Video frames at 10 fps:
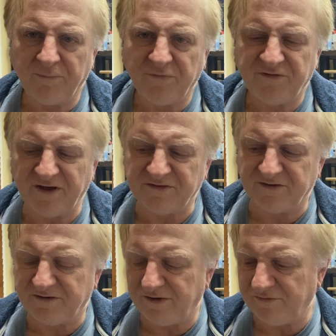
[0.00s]

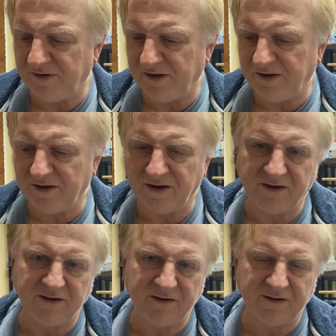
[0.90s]
sensitivity,
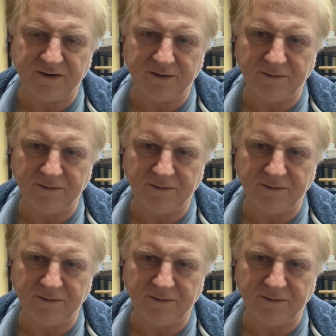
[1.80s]
and